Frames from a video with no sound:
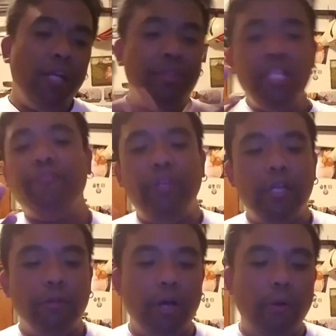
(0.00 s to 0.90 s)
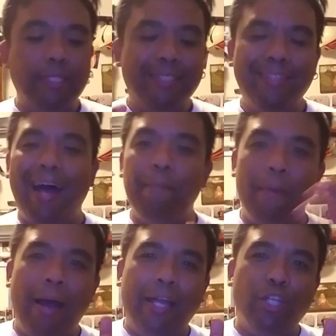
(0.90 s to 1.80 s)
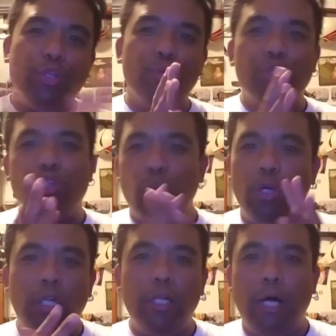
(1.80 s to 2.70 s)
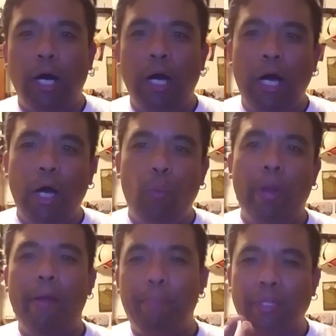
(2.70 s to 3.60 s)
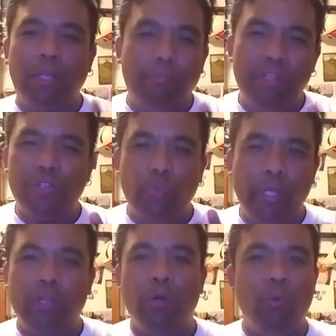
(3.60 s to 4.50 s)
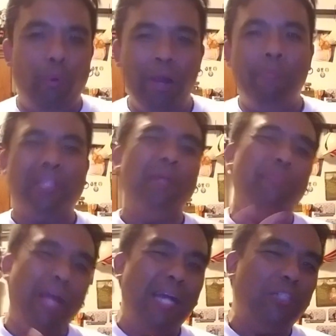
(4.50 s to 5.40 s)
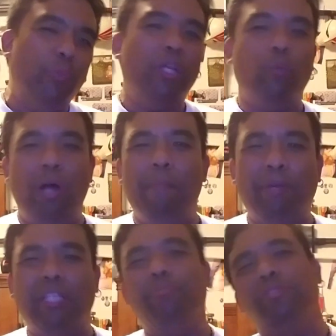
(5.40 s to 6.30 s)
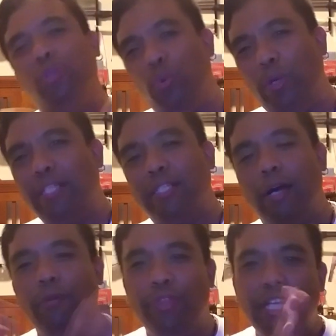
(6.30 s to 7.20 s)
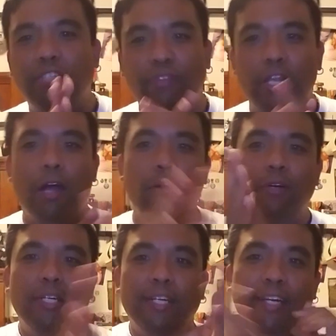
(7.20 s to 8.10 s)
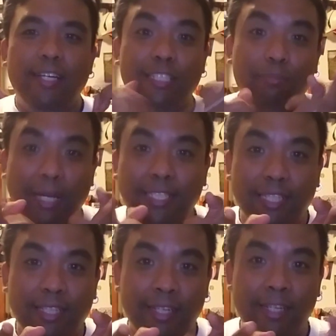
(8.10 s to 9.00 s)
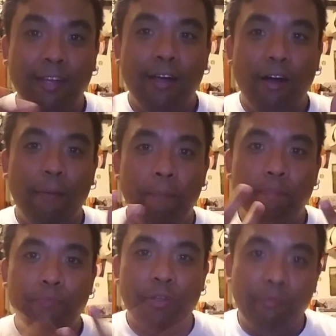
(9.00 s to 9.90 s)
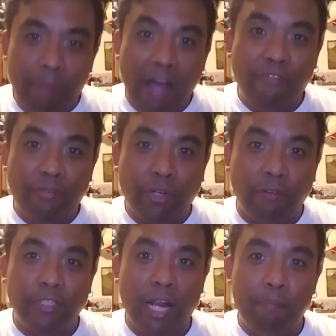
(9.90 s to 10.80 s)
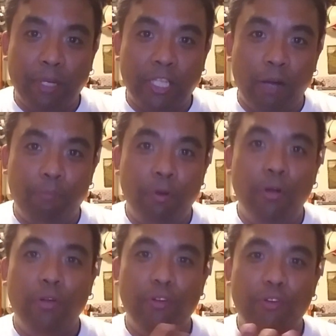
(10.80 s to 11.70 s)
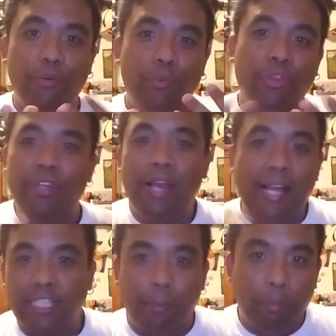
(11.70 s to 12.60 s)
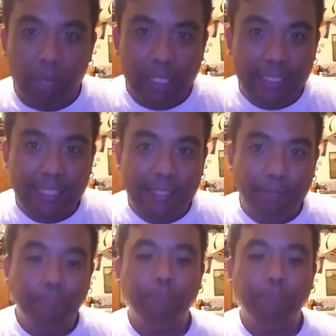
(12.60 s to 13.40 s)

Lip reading: In this video, though, it's not my usual what I picked up this week, what I picked up last week, what I picked up 2 weeks ago. This video is basically some of my favorite covers that I picked up within the last couple months.